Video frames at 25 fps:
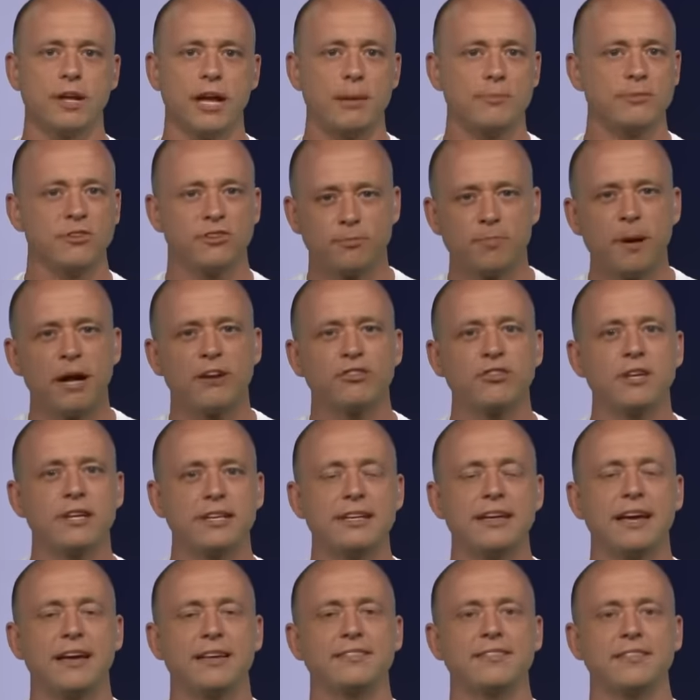games, especially in
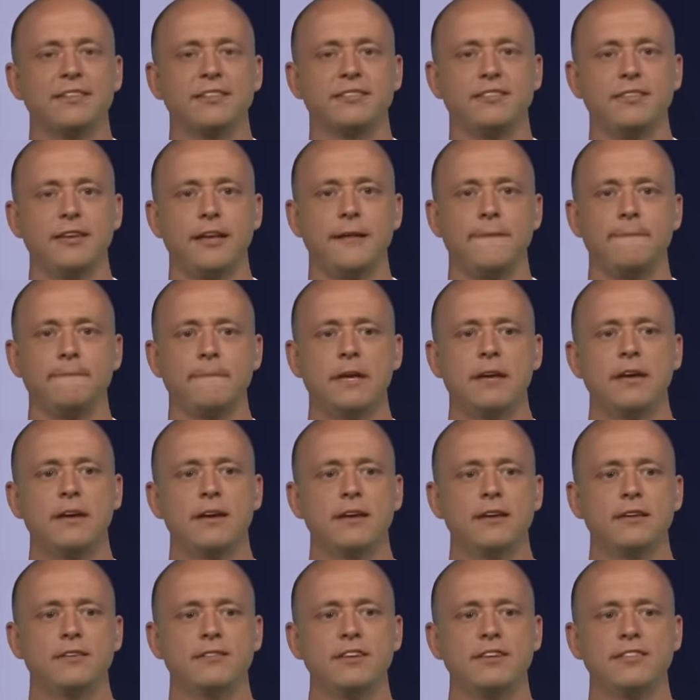the S E C.
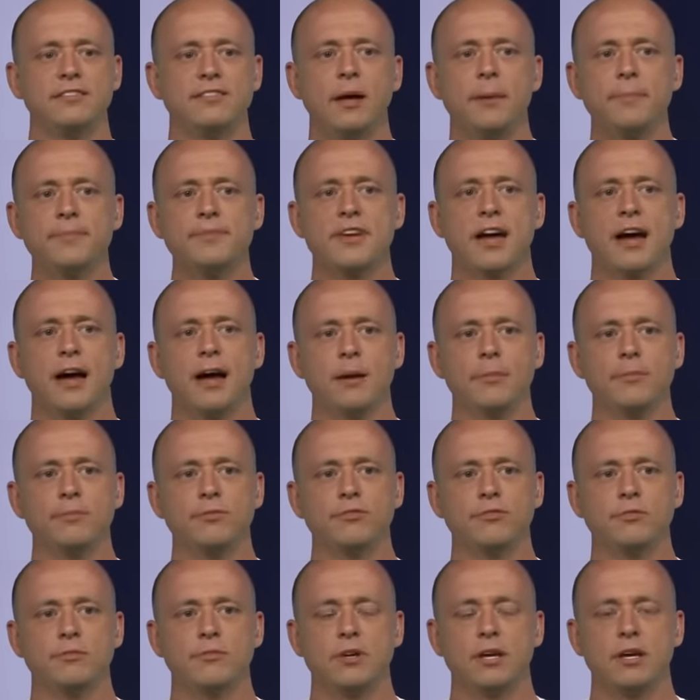See,
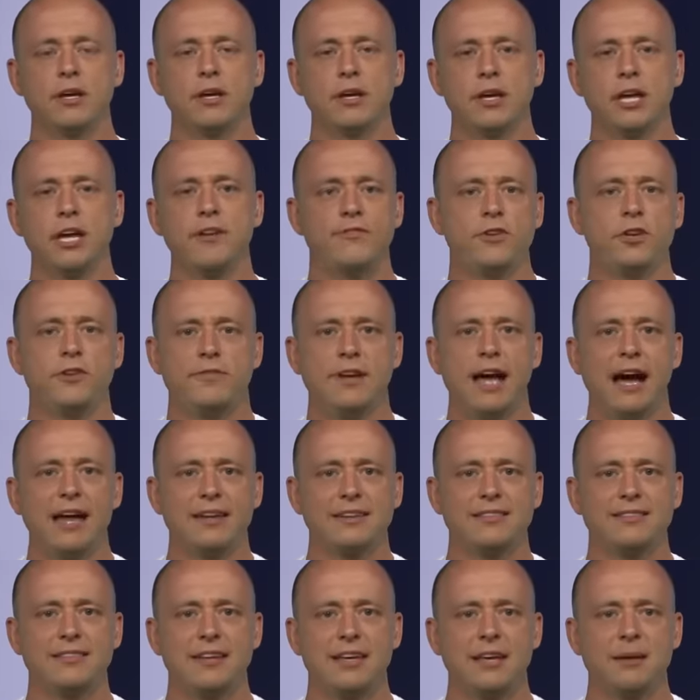sometimes if you've got
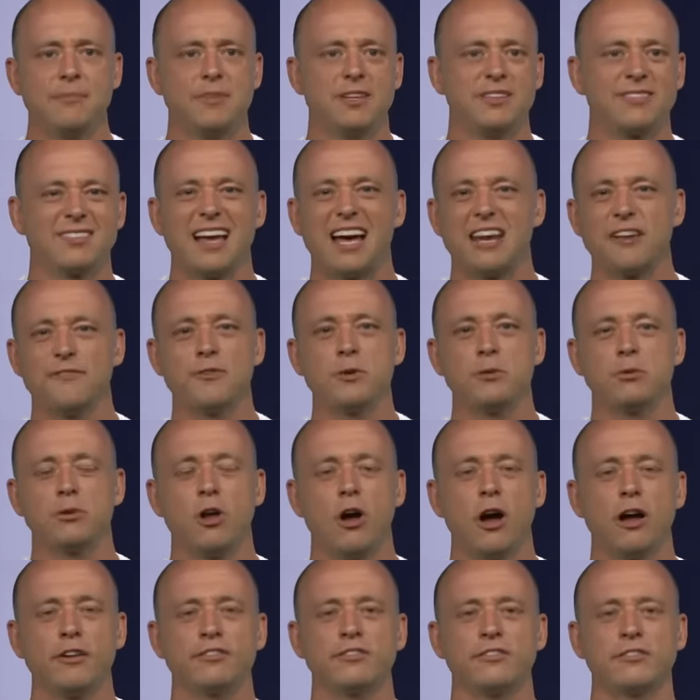a team that's got a few
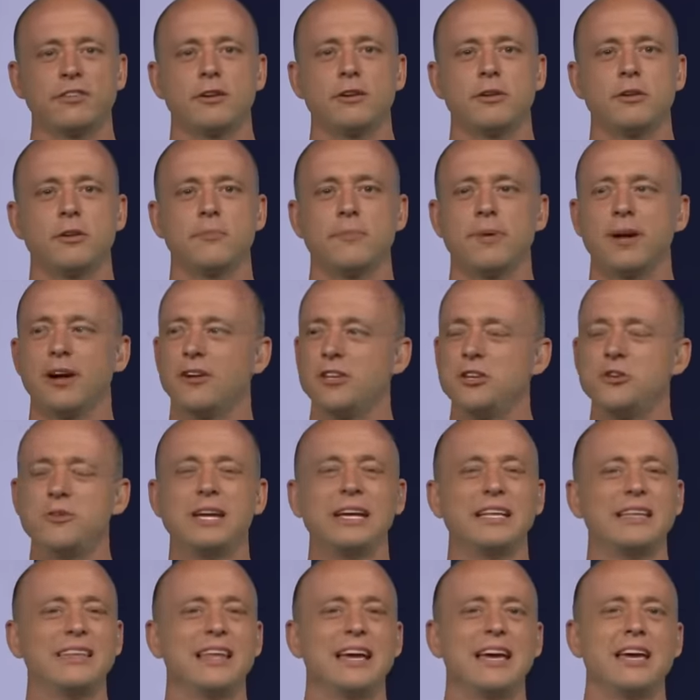losses under their belt, you
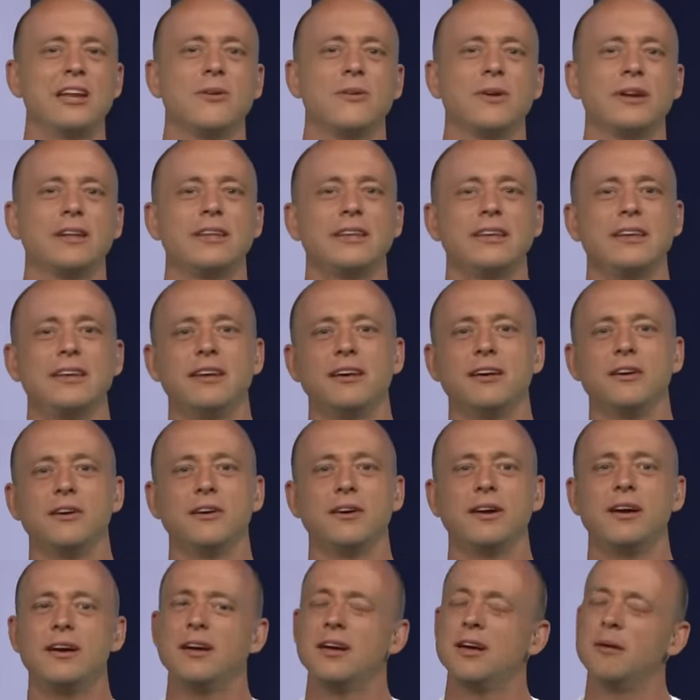get later in the
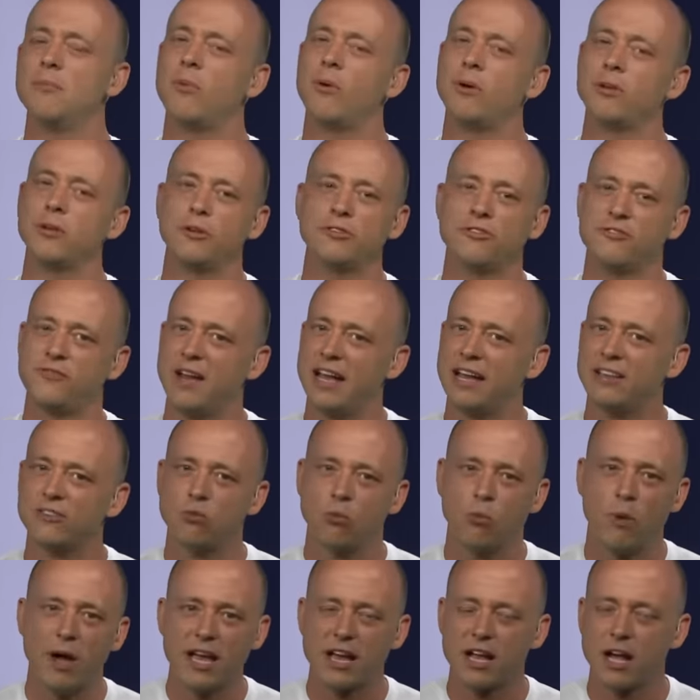year, boy, those fans
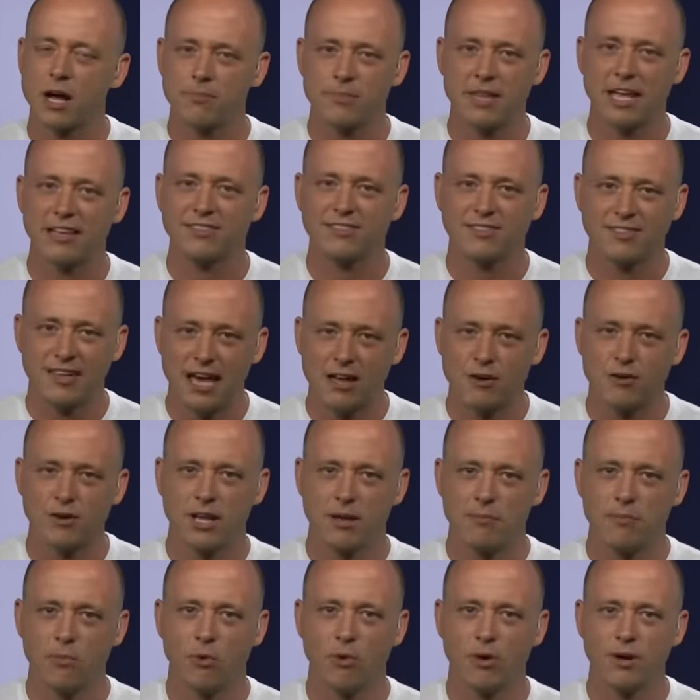wake up that
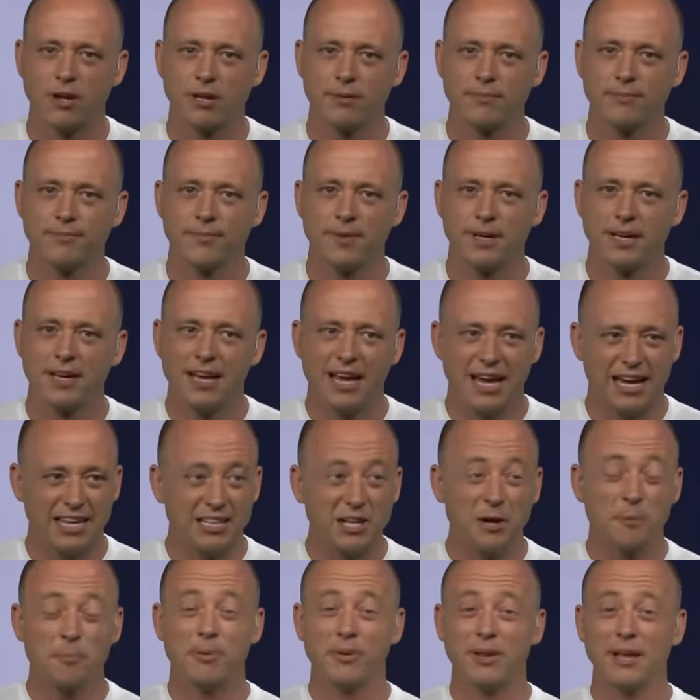Saturday morning
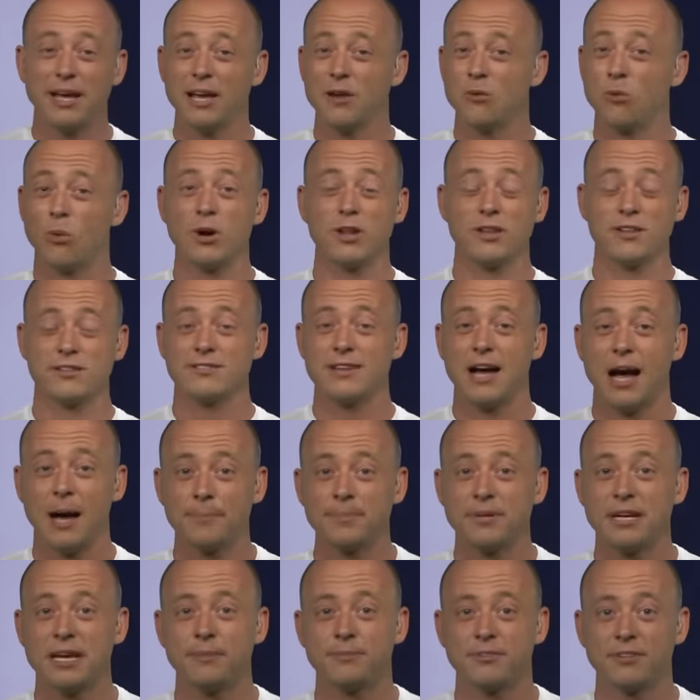and they're playing one of the
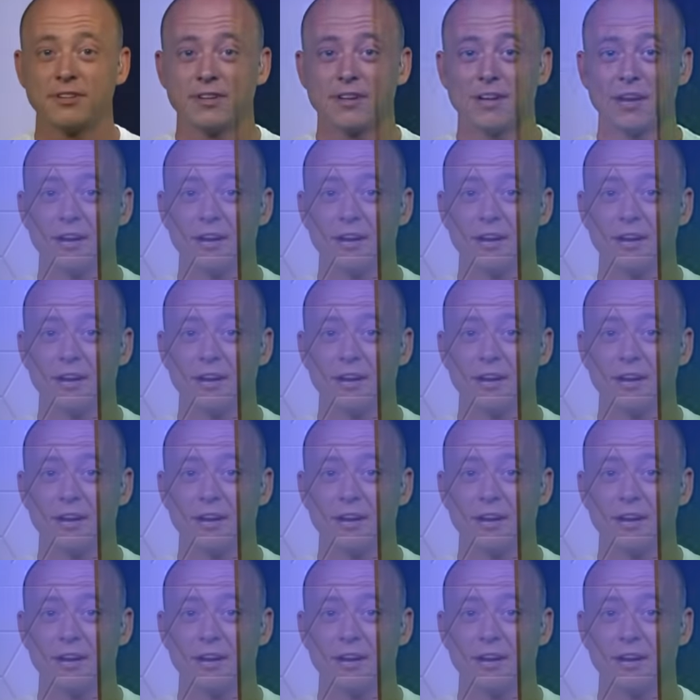top teams in the